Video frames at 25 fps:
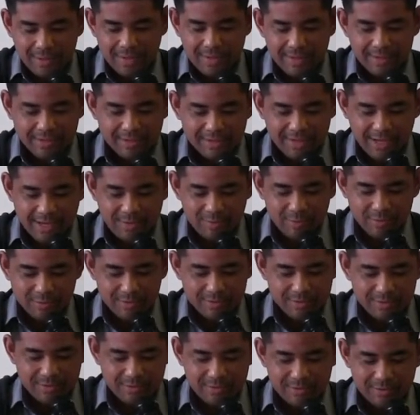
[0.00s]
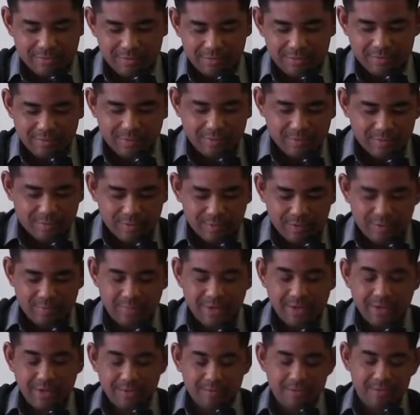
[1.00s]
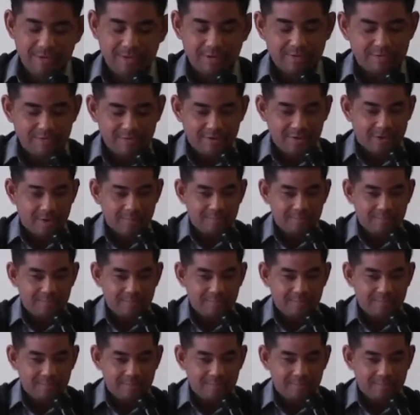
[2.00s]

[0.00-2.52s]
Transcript: he was able to pick himself